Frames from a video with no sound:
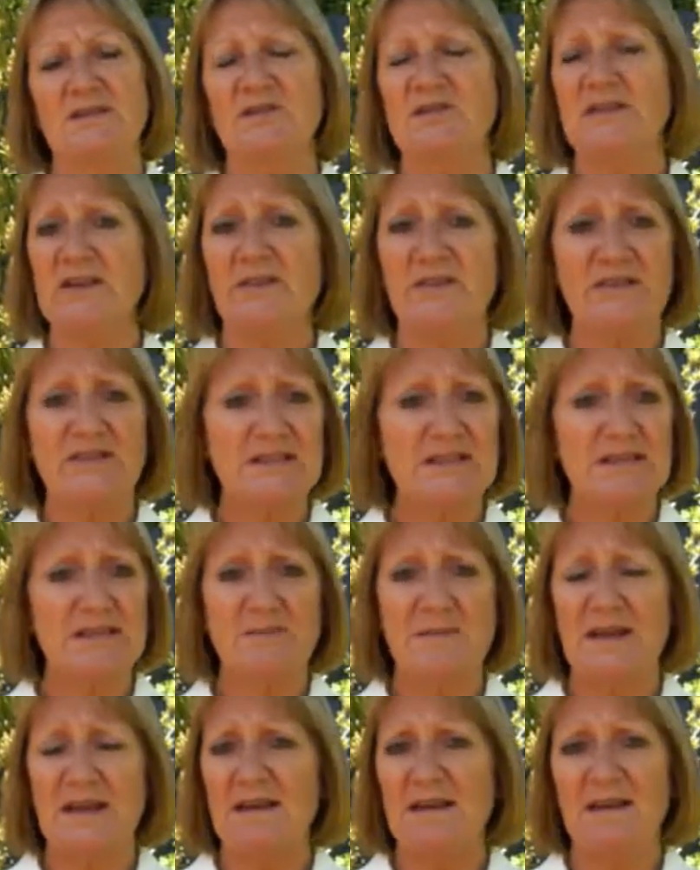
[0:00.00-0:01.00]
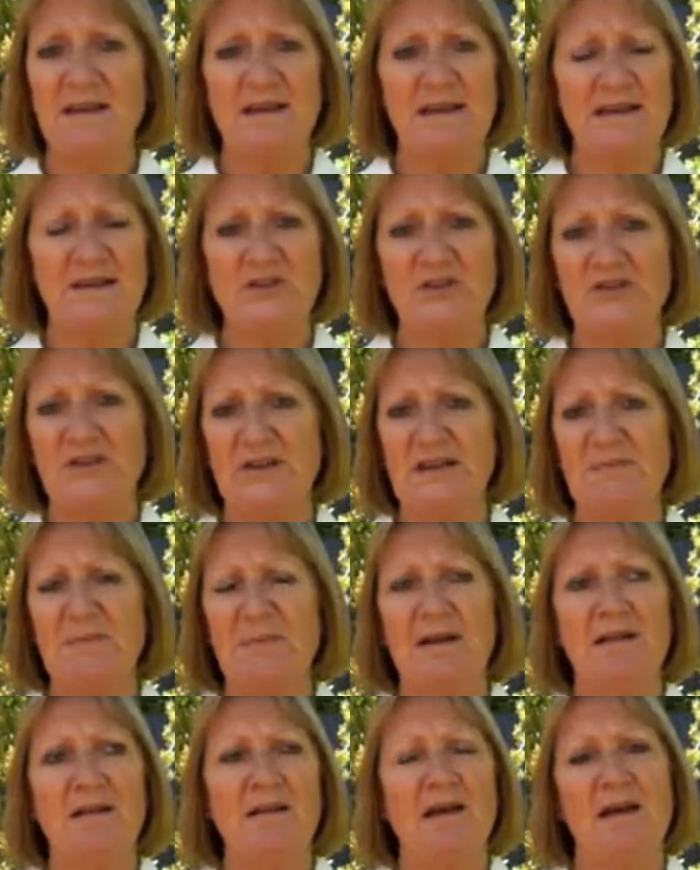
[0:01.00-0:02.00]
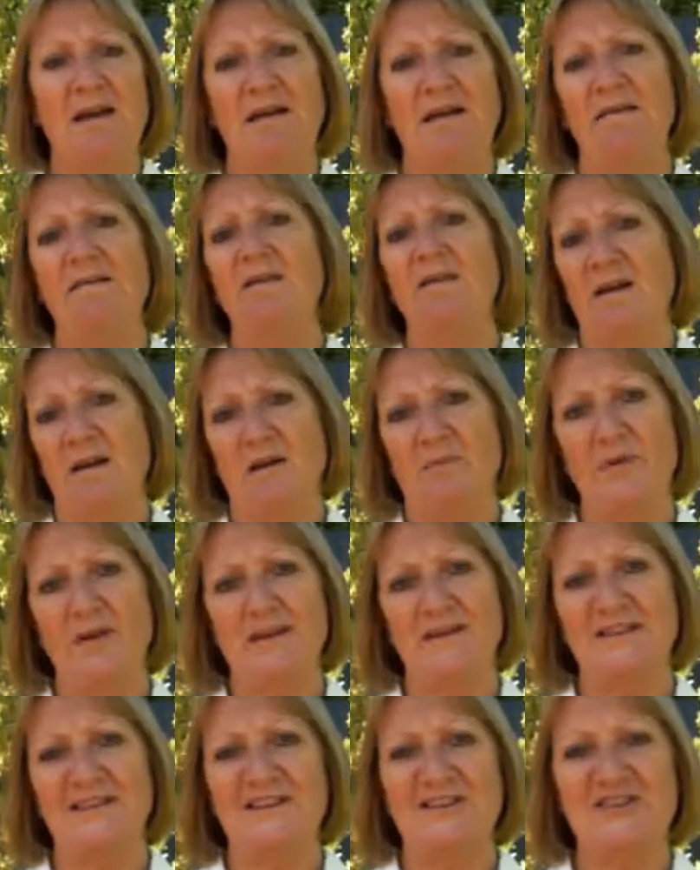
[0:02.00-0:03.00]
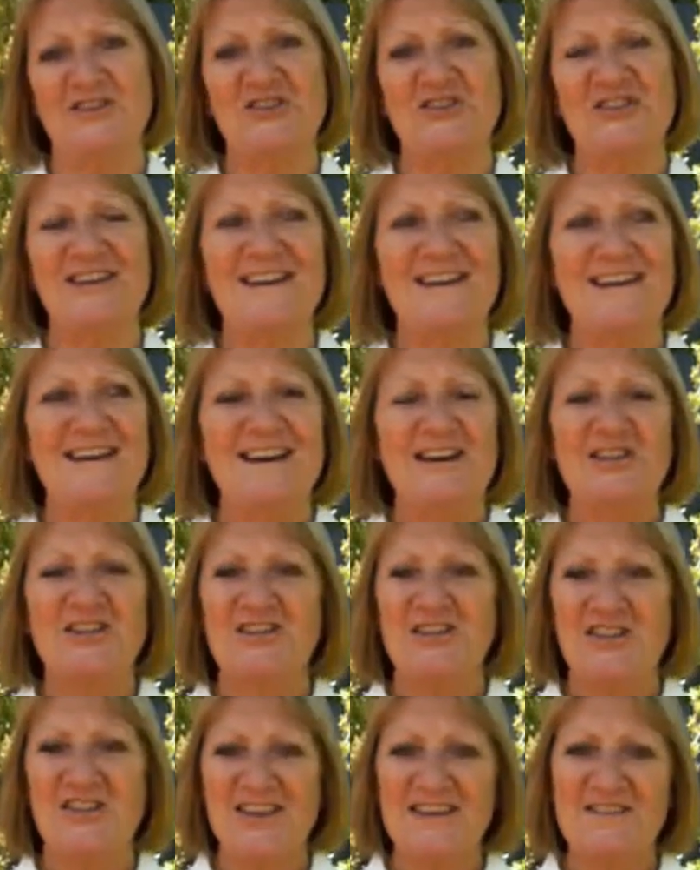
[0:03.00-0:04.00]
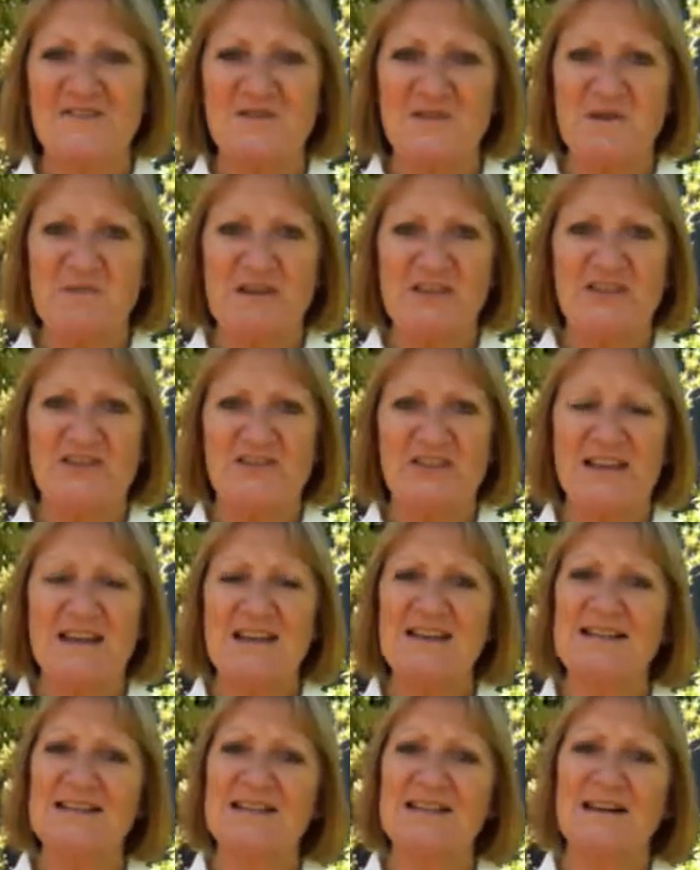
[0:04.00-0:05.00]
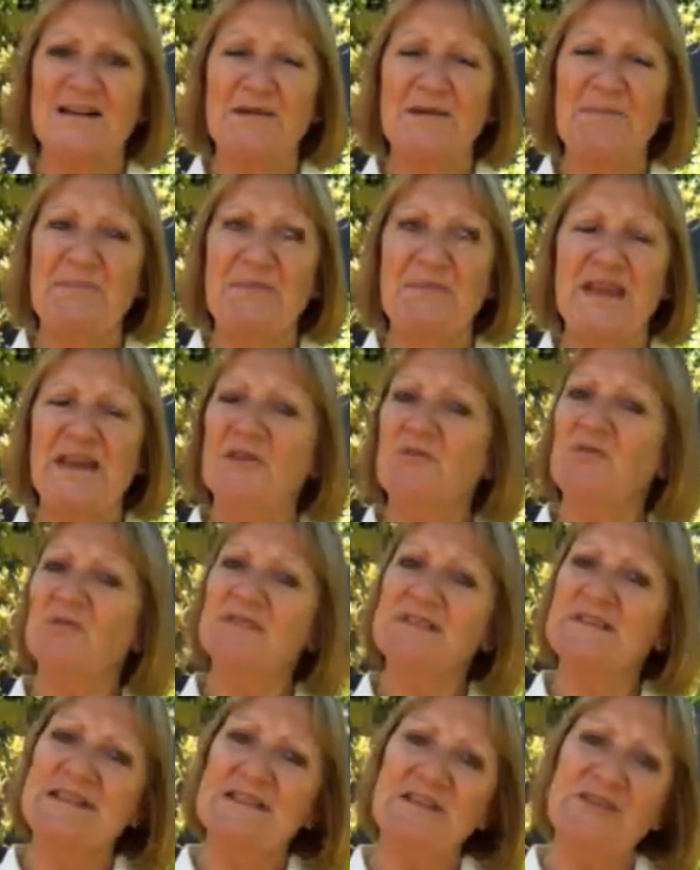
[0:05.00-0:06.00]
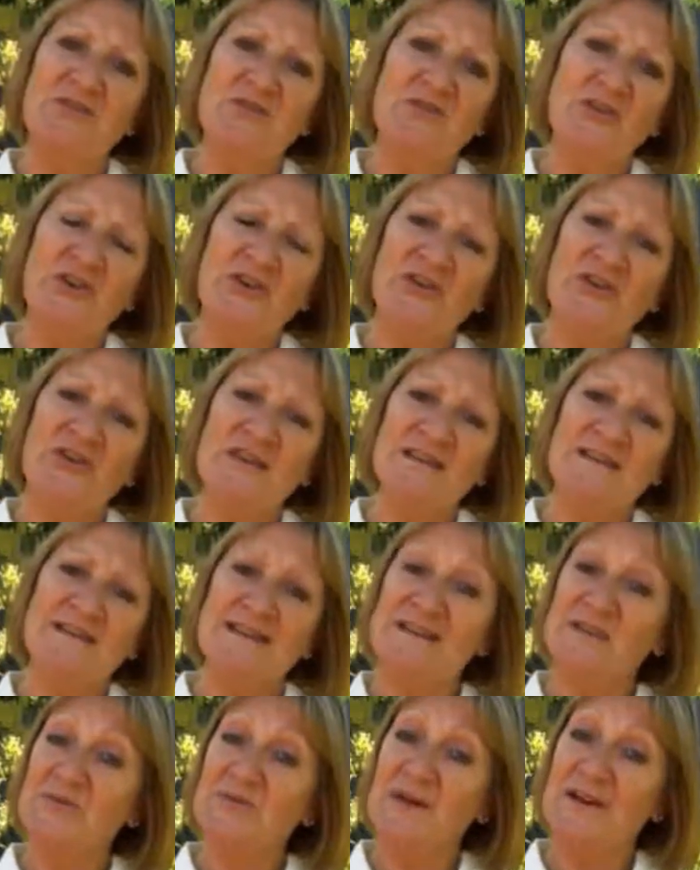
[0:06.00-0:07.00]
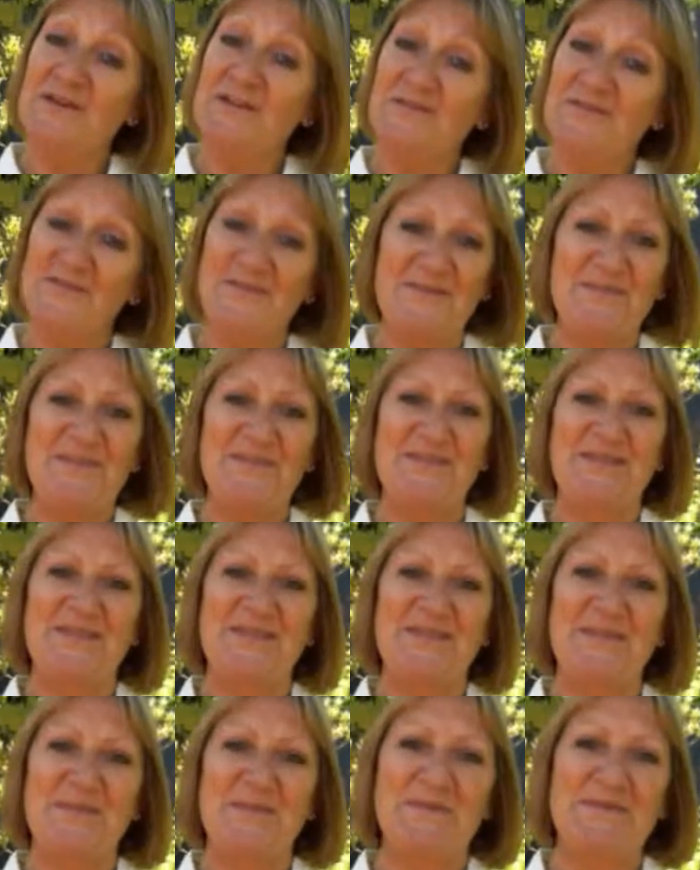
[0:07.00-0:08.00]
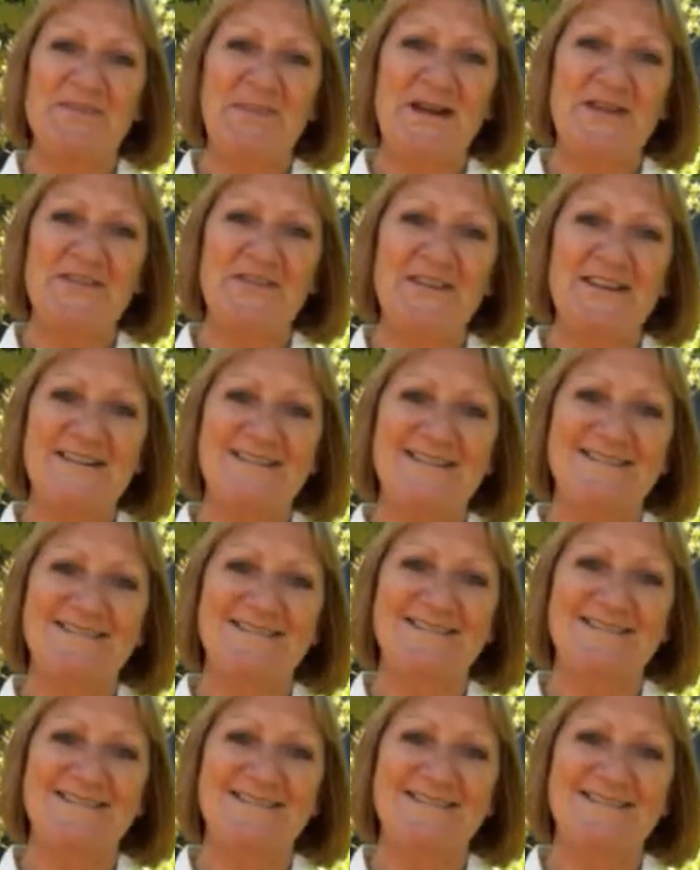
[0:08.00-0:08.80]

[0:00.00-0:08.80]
Just give us into your email and I'll be in touch. So thanks very much for that um, and we'll see you on day 12. Bye for now.